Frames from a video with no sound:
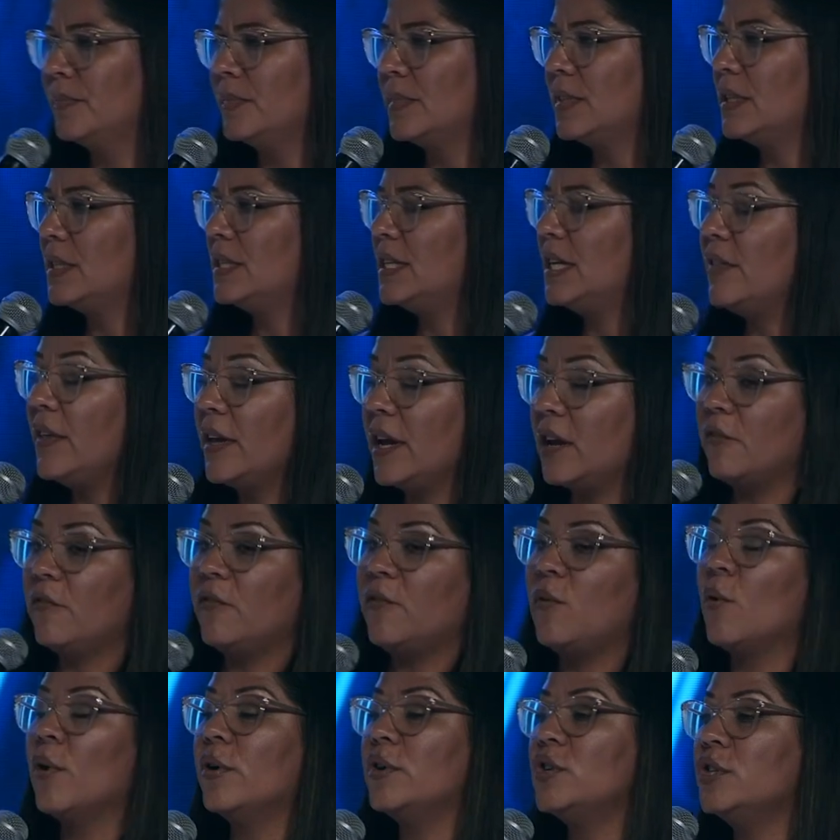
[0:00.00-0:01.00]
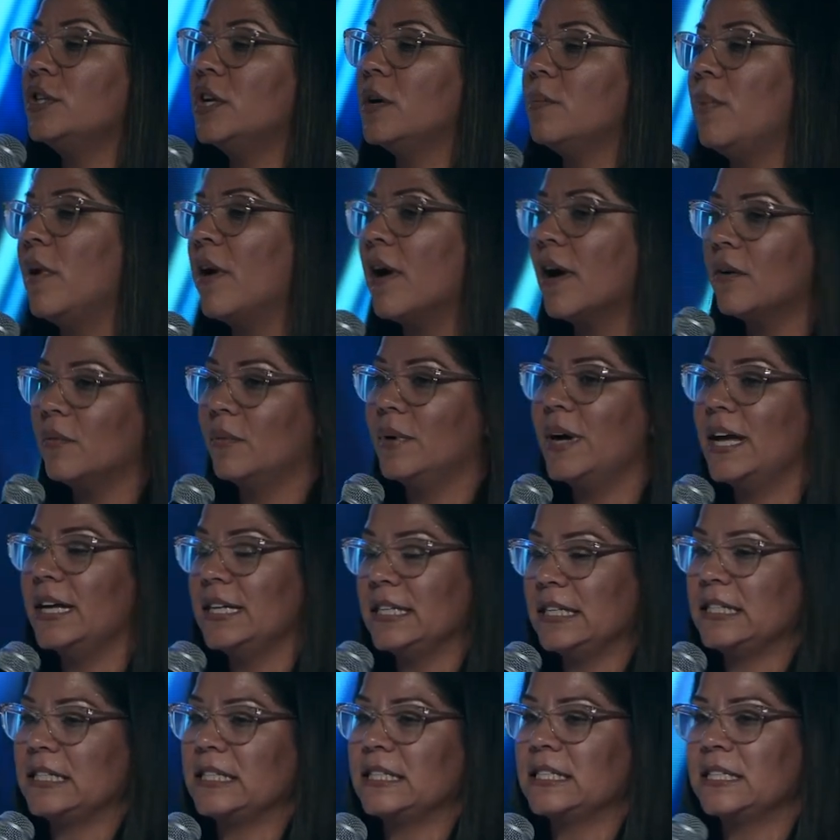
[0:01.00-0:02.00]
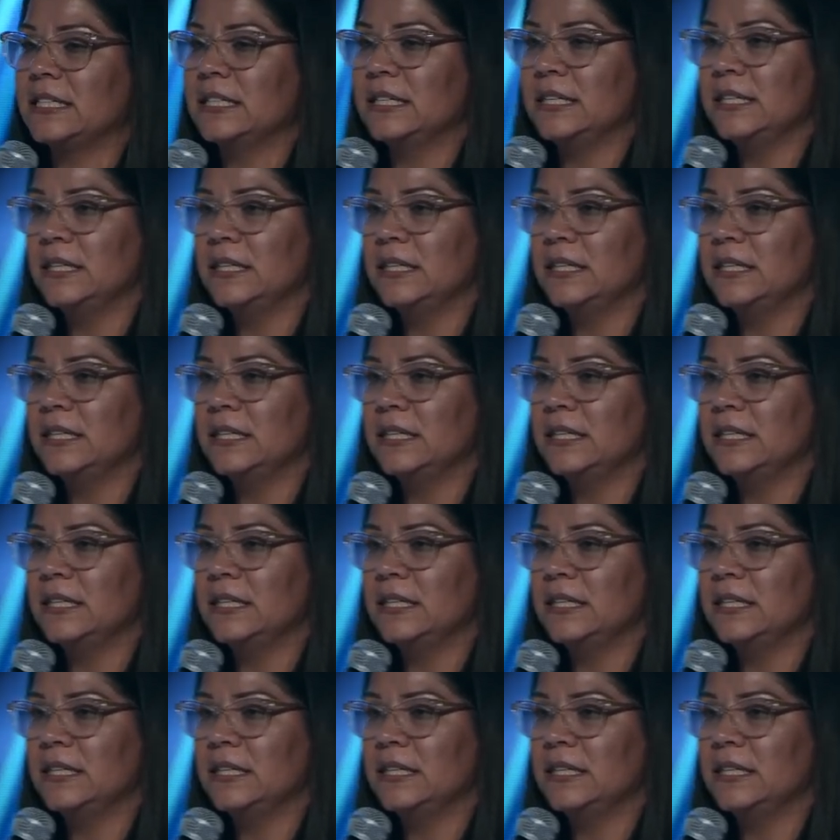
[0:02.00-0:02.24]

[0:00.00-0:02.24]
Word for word: See, the unfortunate part was